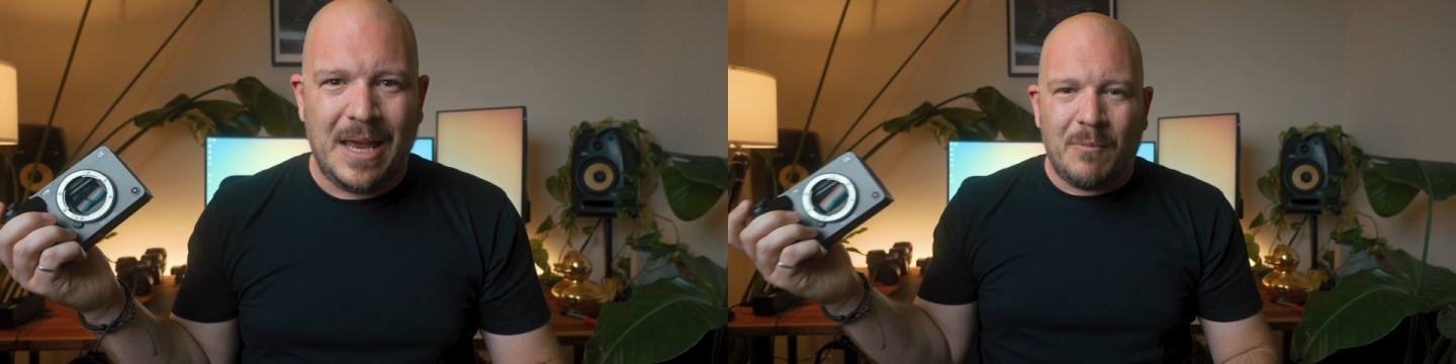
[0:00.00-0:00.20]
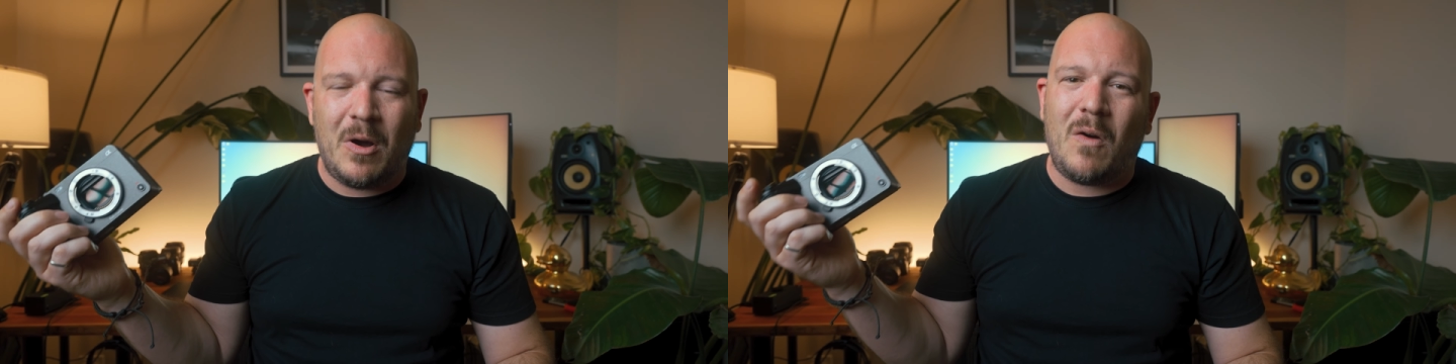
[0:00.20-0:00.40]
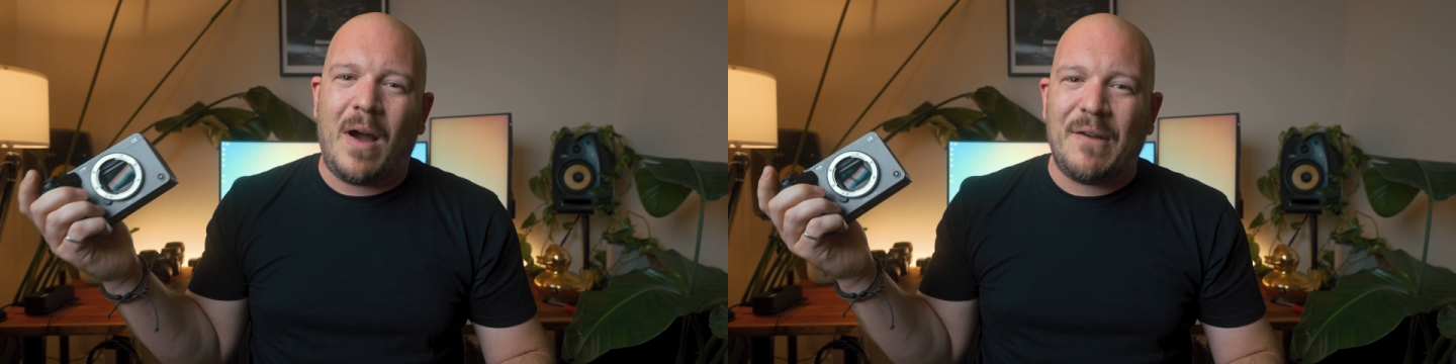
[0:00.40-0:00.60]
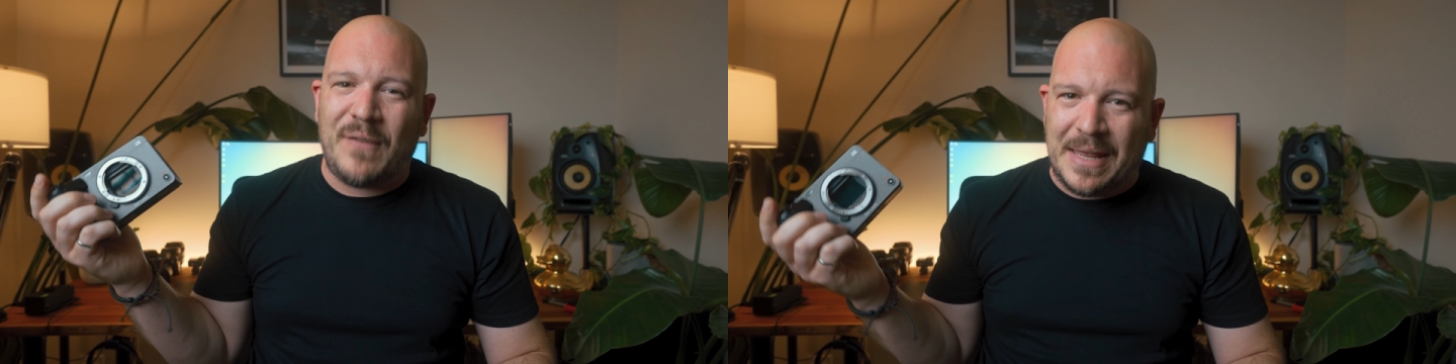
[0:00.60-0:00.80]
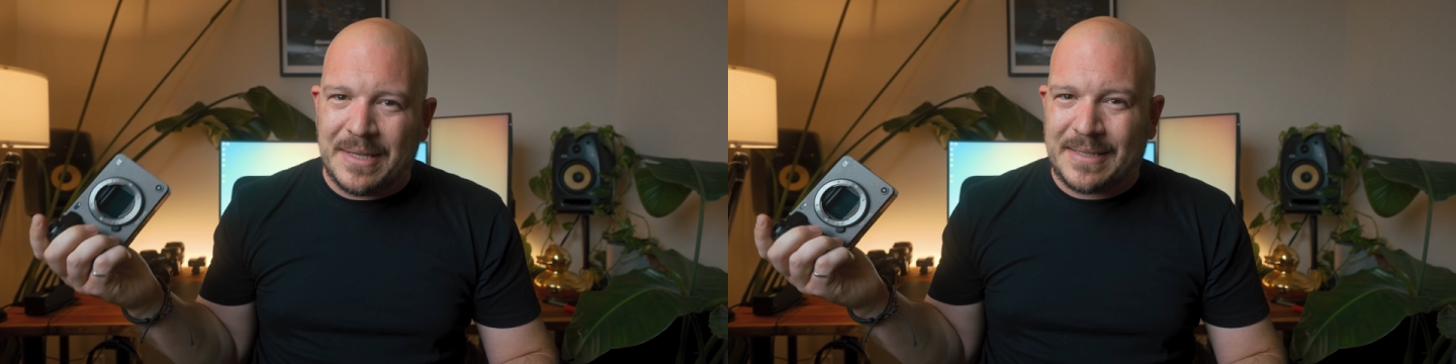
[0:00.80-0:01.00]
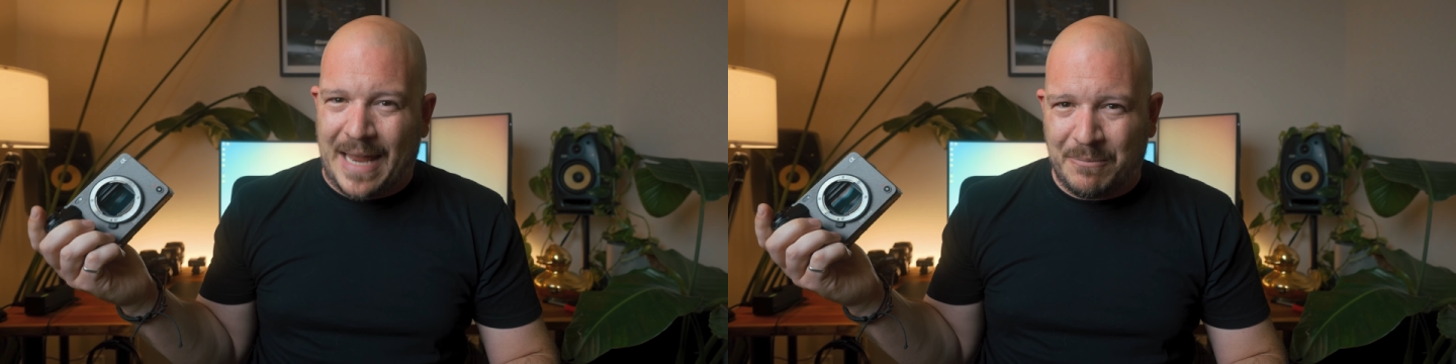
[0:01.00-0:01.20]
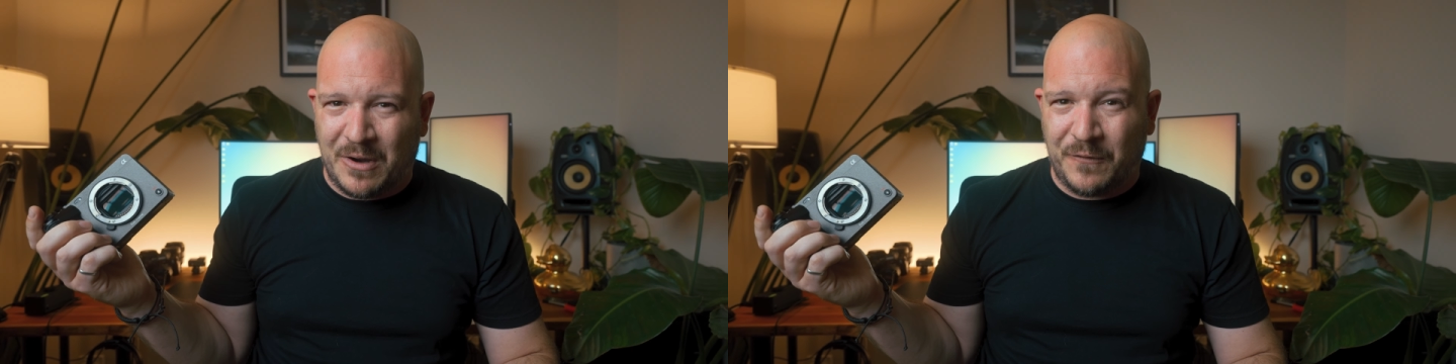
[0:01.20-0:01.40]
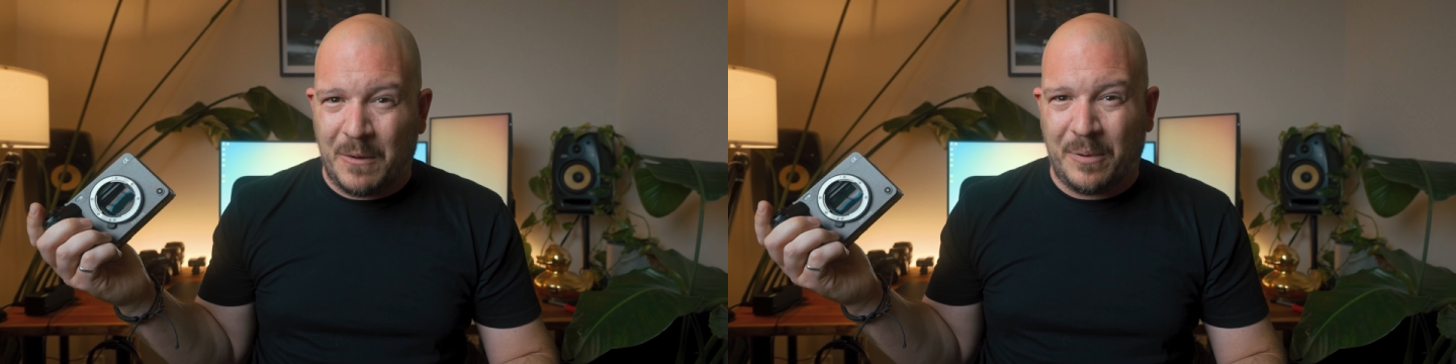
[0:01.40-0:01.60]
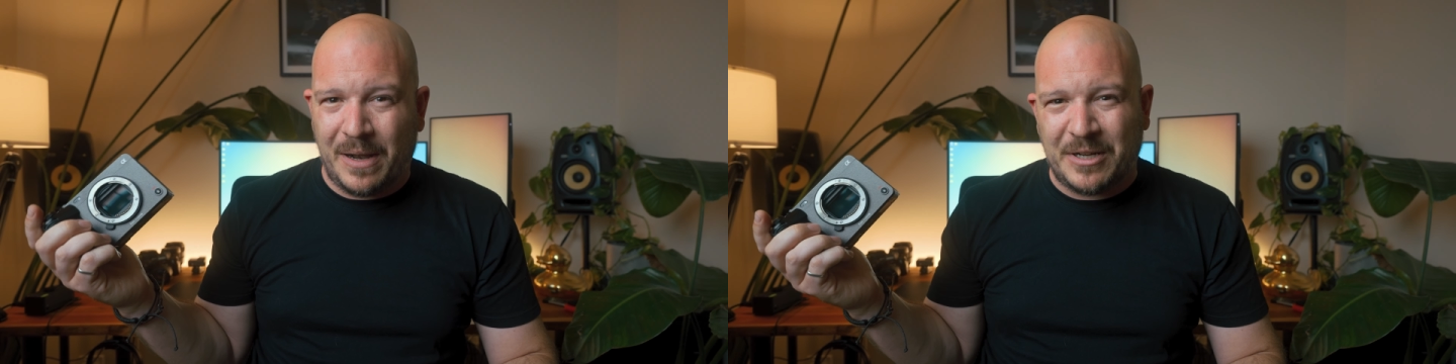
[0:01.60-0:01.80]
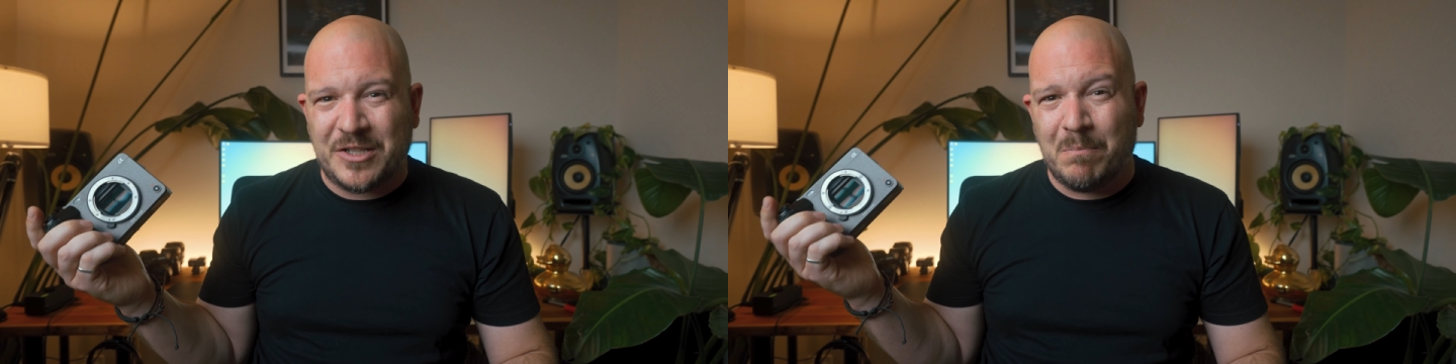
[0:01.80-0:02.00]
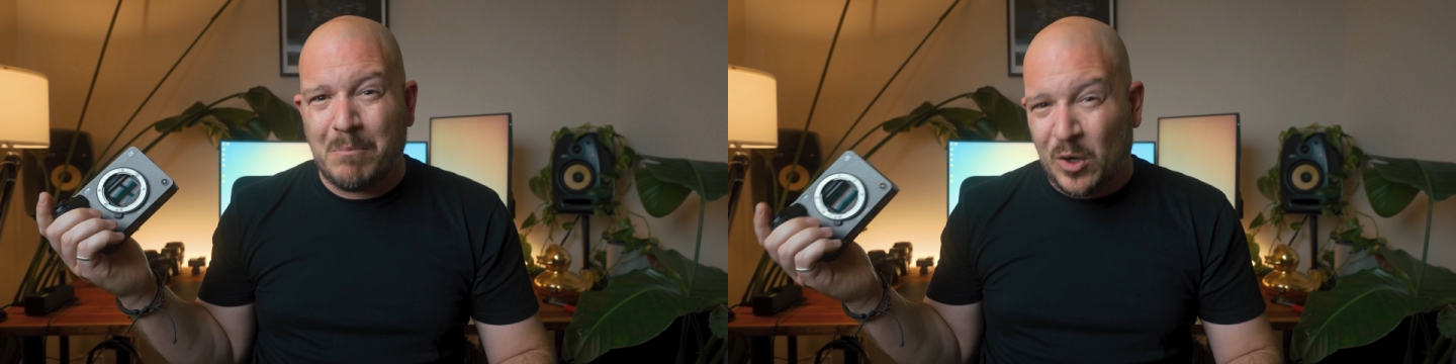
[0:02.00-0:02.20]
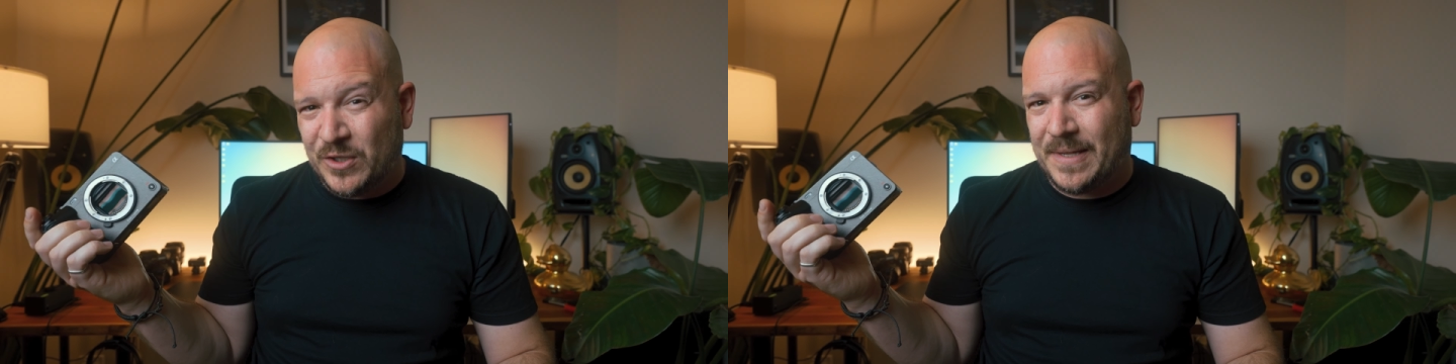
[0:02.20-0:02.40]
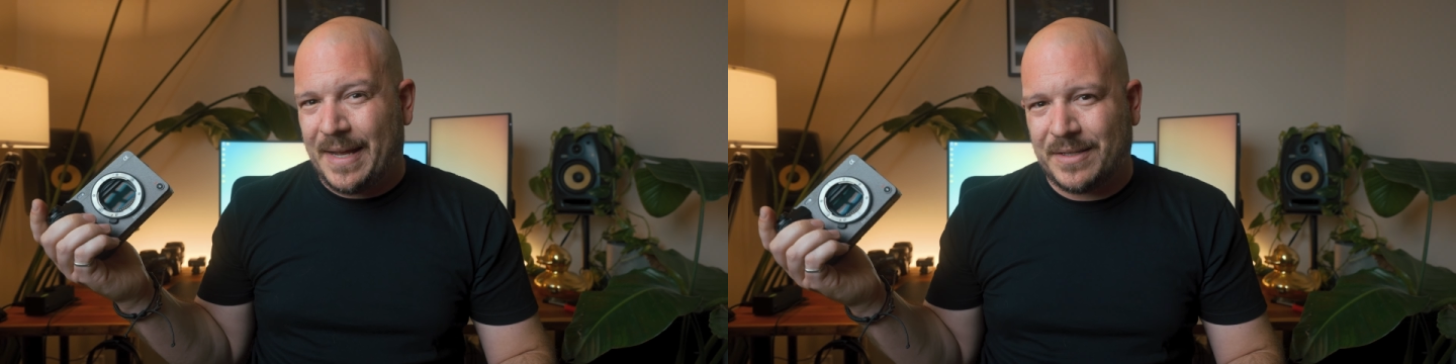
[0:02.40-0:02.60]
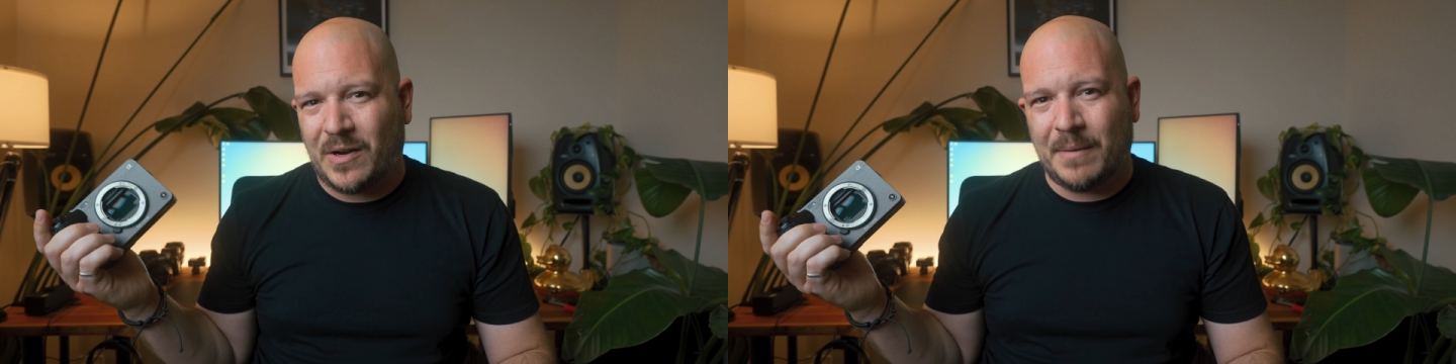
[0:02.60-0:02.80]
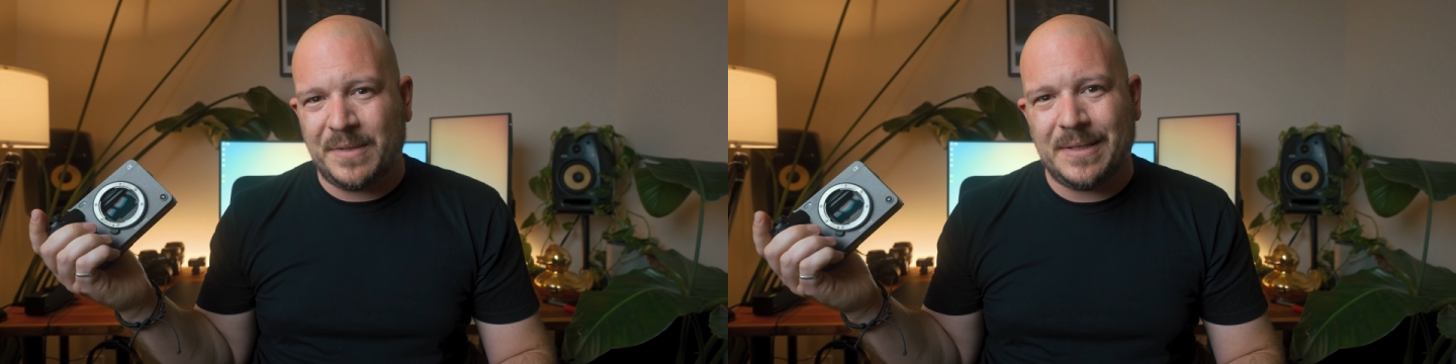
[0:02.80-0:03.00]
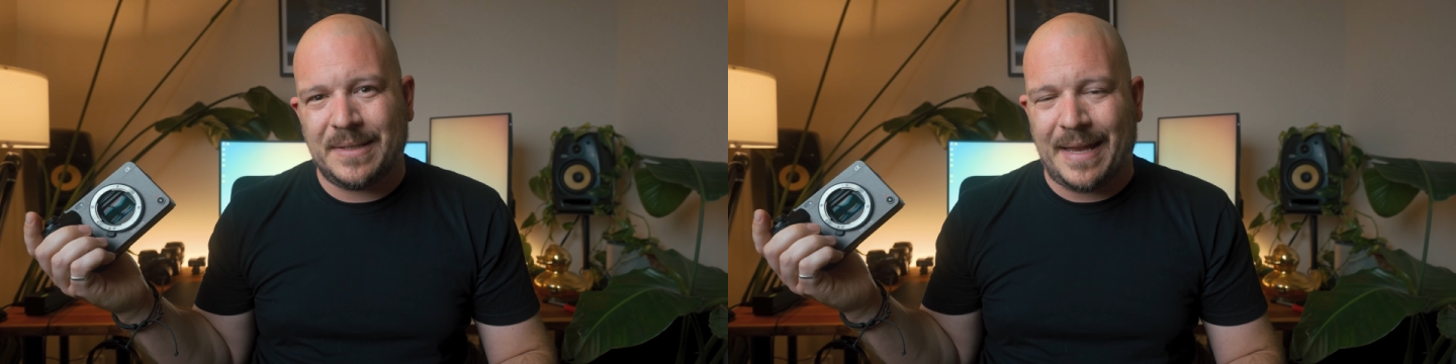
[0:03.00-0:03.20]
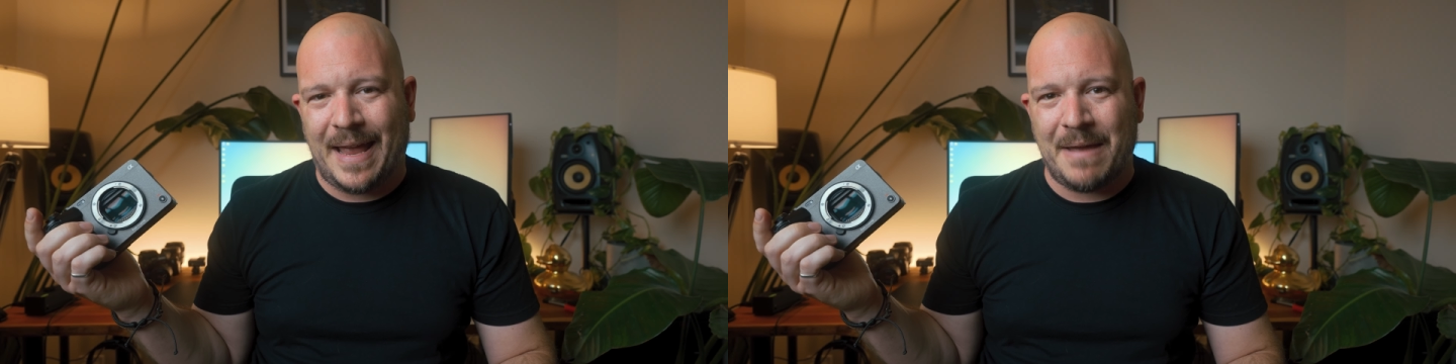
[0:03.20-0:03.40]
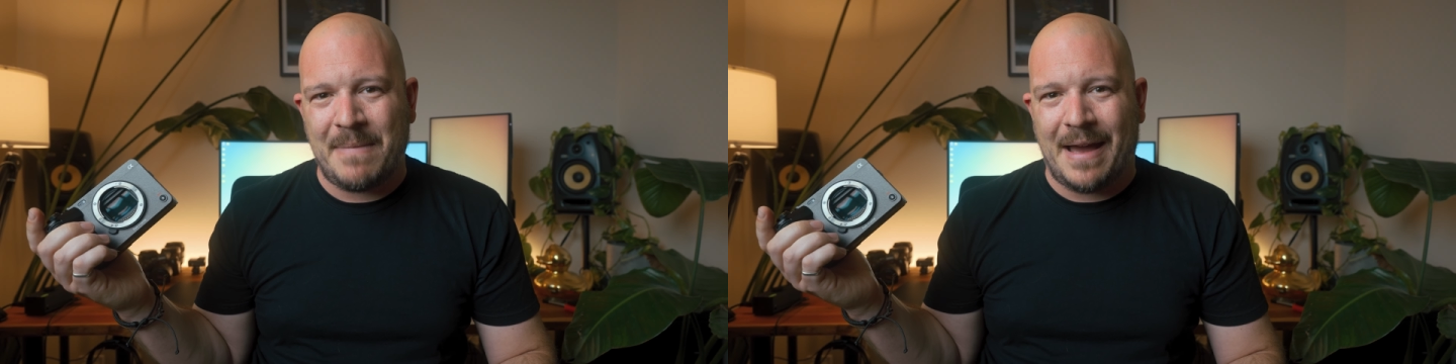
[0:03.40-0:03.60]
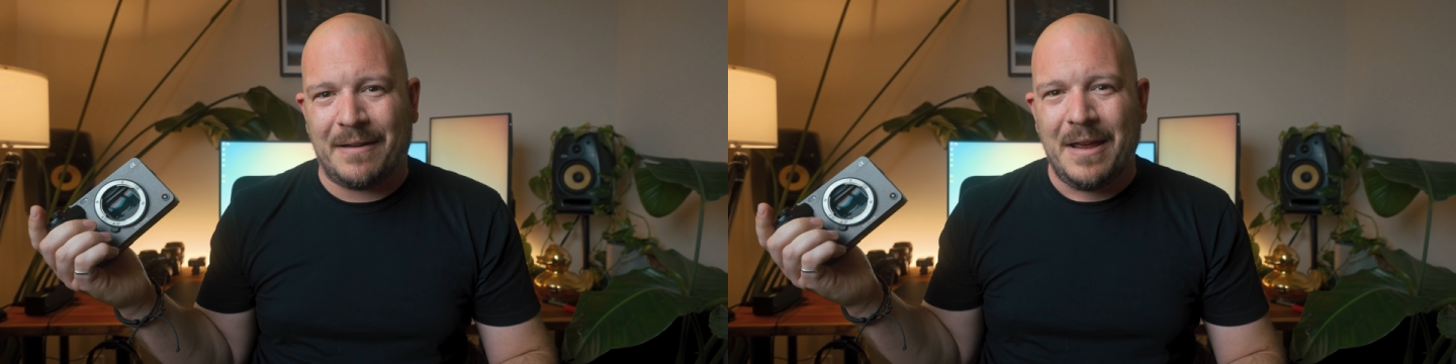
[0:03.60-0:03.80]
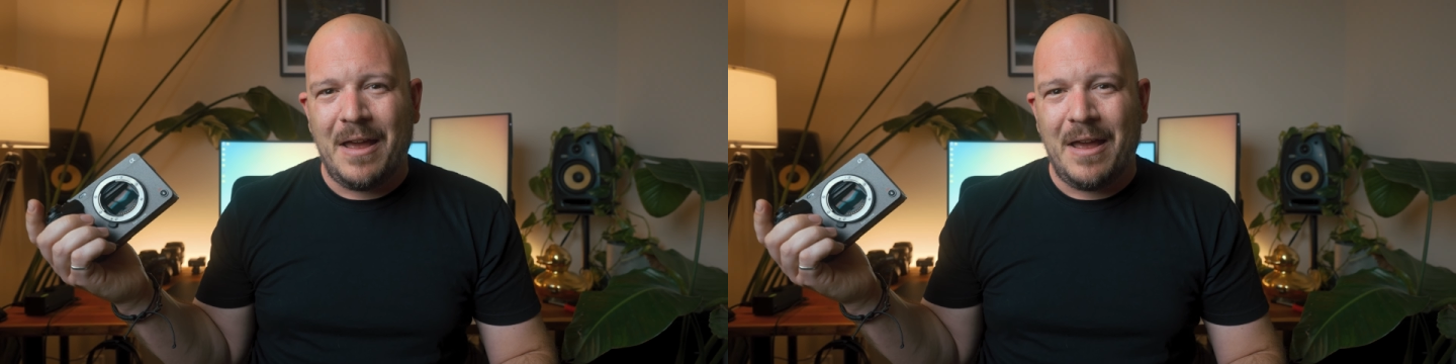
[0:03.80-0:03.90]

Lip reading: Well, I've had this camera for pretty much most of that time since it came out.